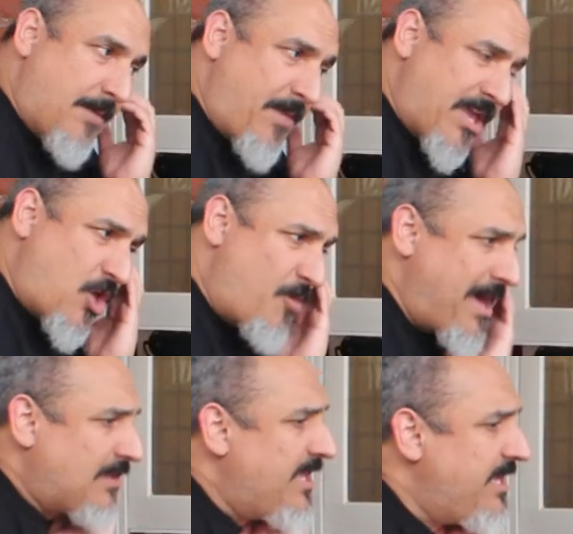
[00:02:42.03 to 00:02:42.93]
They might go
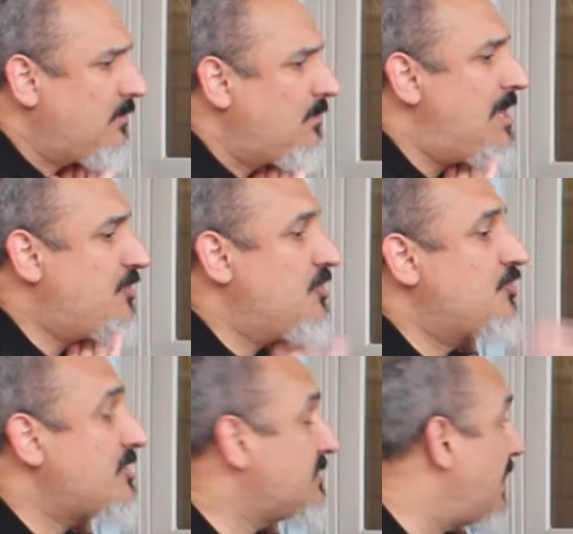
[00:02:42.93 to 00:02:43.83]
back later and watch it,
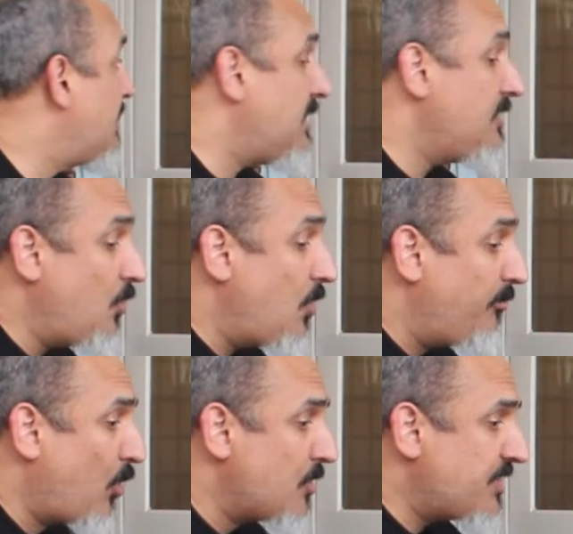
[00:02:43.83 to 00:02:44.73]
just like they do
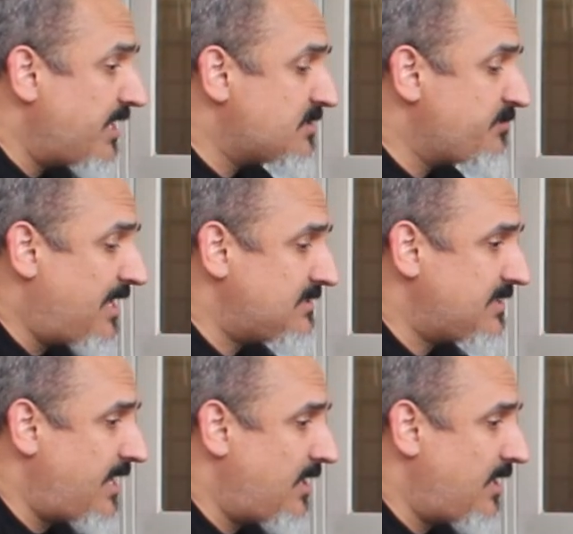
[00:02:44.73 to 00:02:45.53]
on Porchcast Pottstown.